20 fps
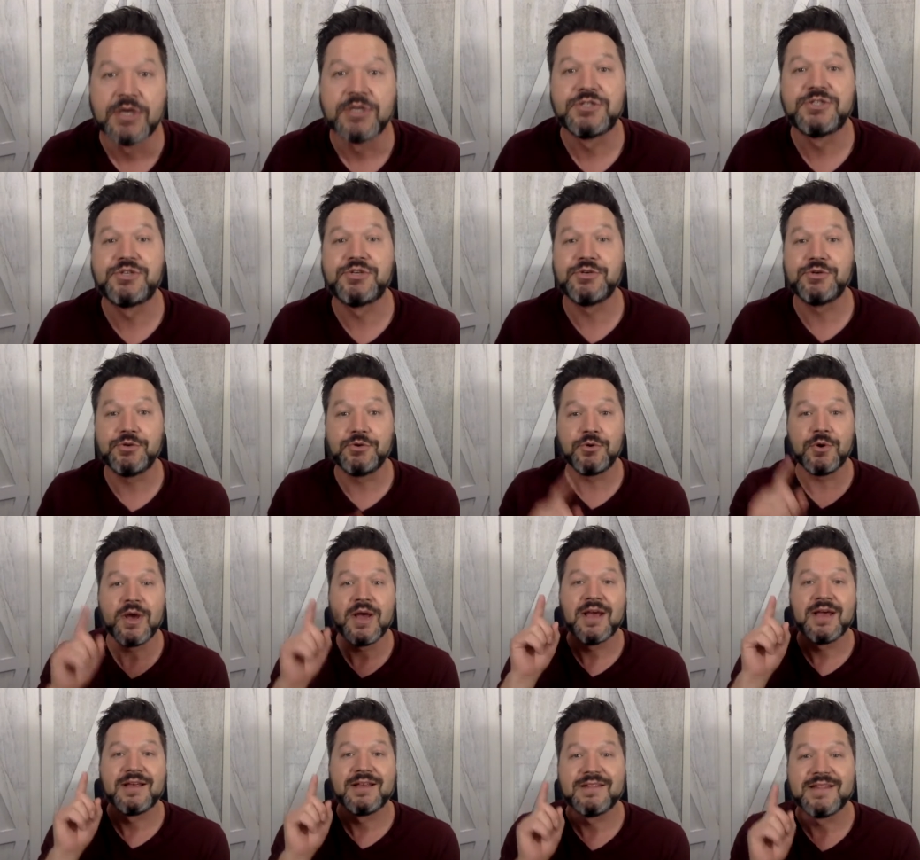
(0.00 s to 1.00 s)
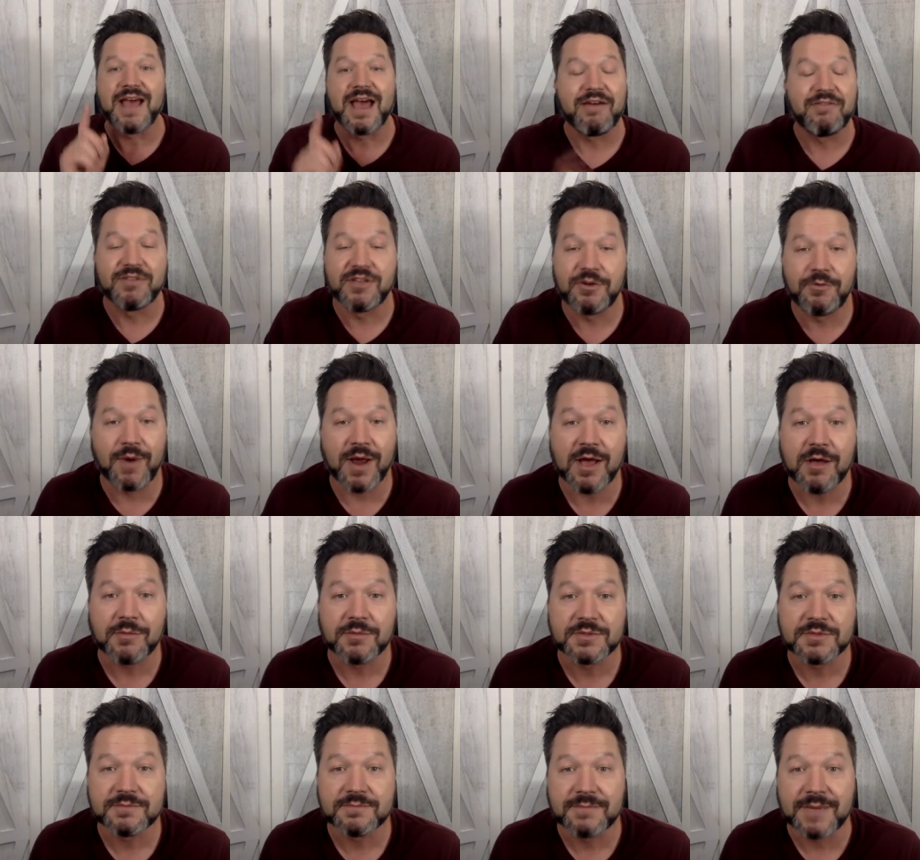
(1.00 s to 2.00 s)
to the heavenly
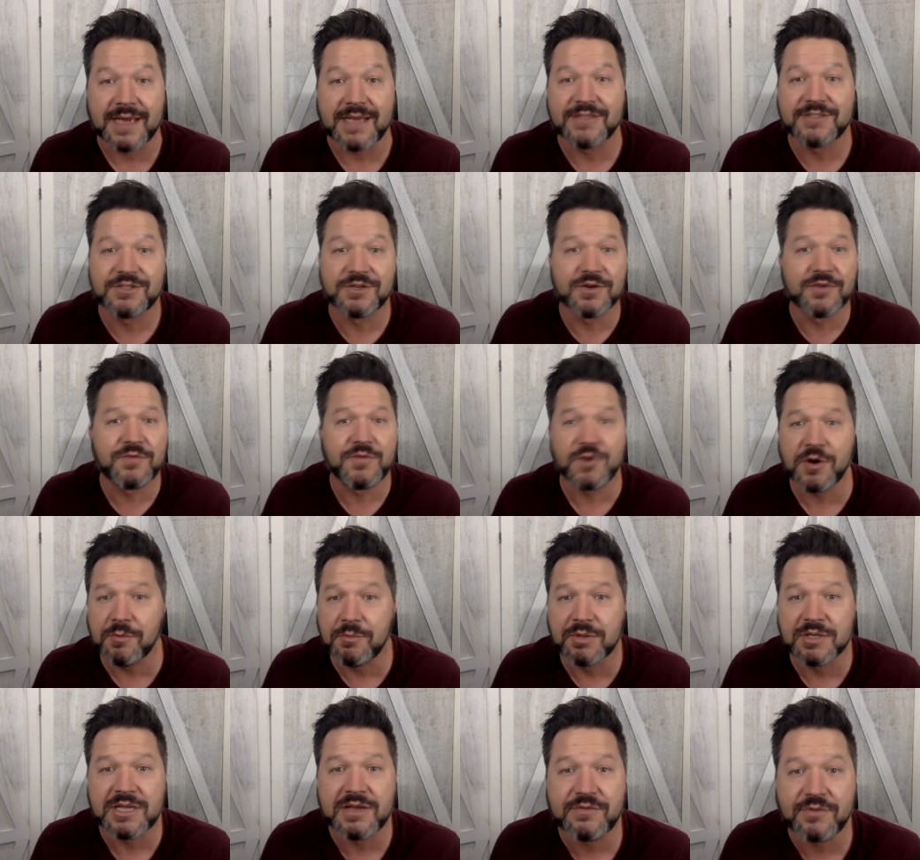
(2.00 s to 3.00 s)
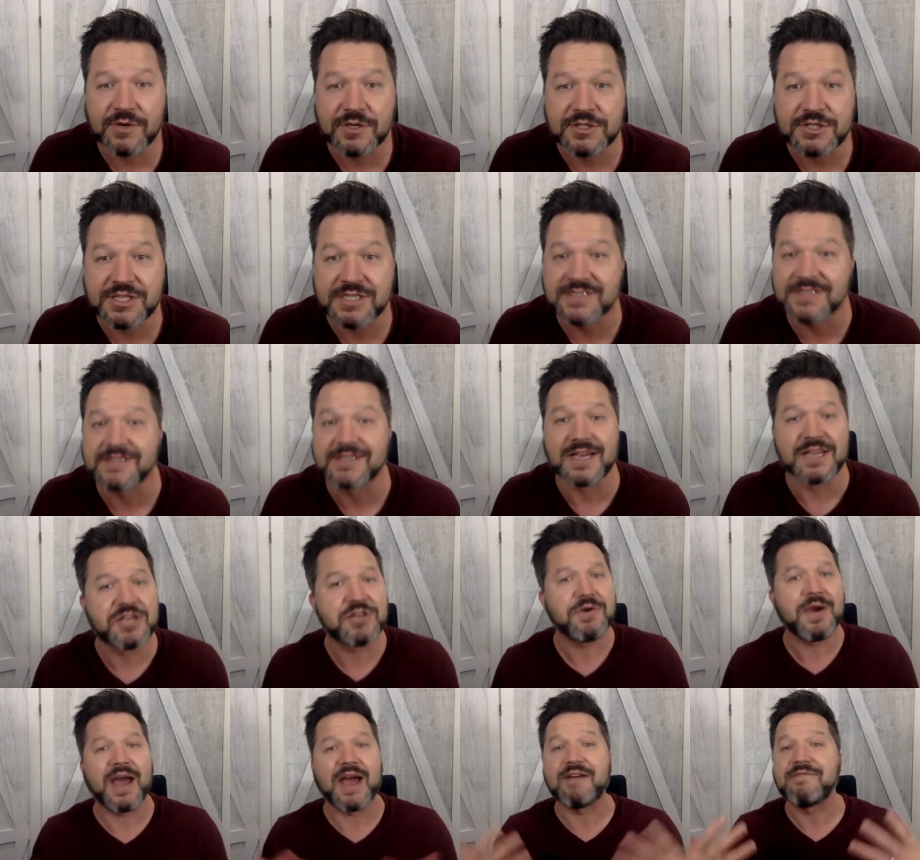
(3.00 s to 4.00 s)
realms and so, if you're a believer in Jesus and
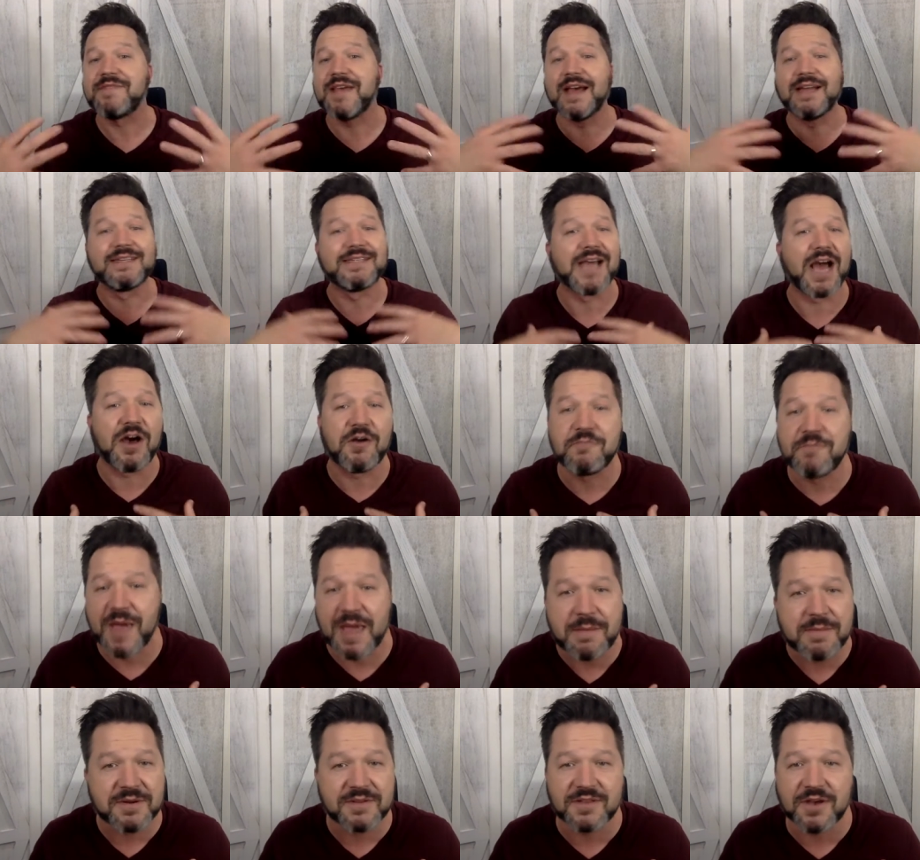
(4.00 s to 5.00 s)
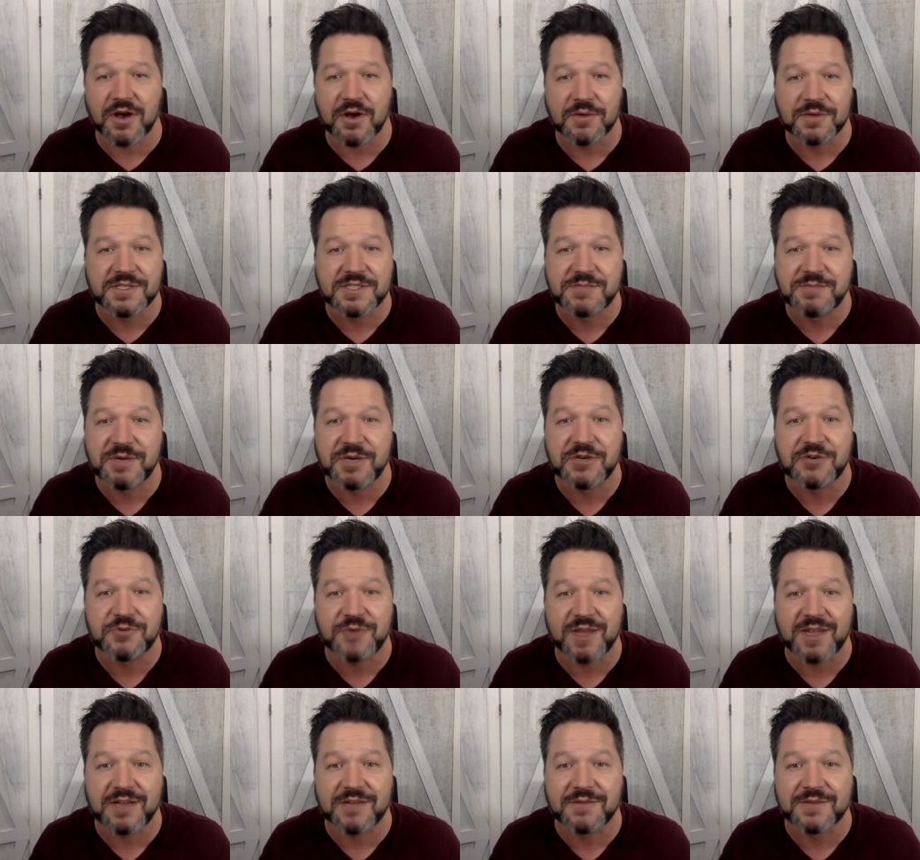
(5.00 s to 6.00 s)
you have that down payment of the Holy Spirit
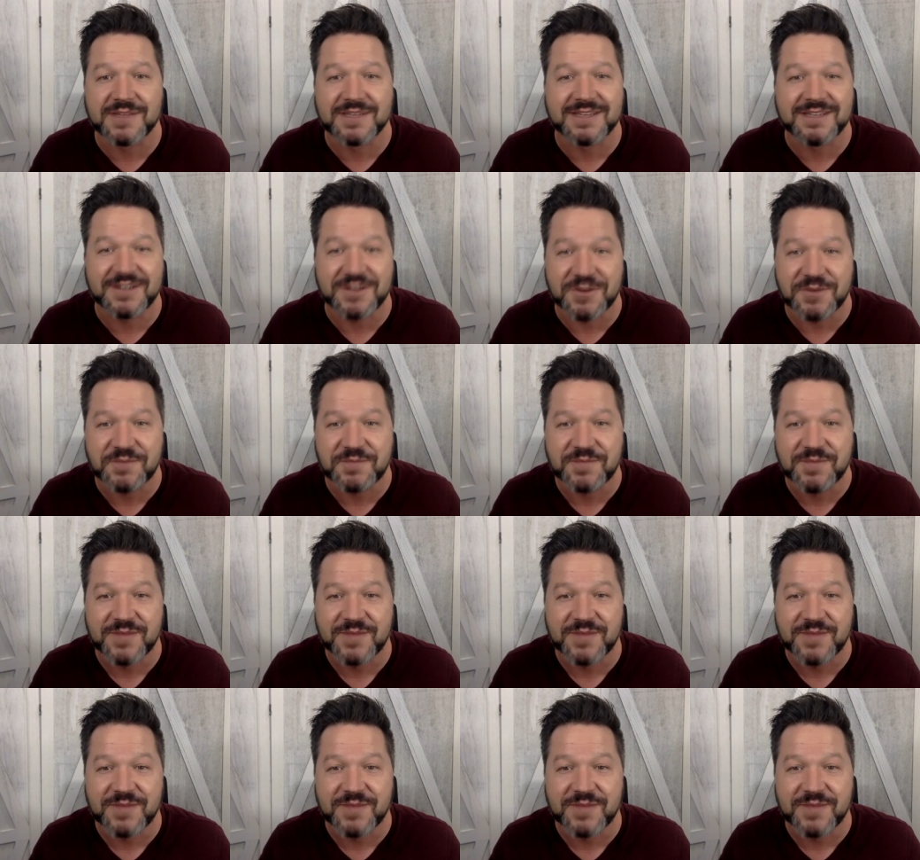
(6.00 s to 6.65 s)
dwelling within you,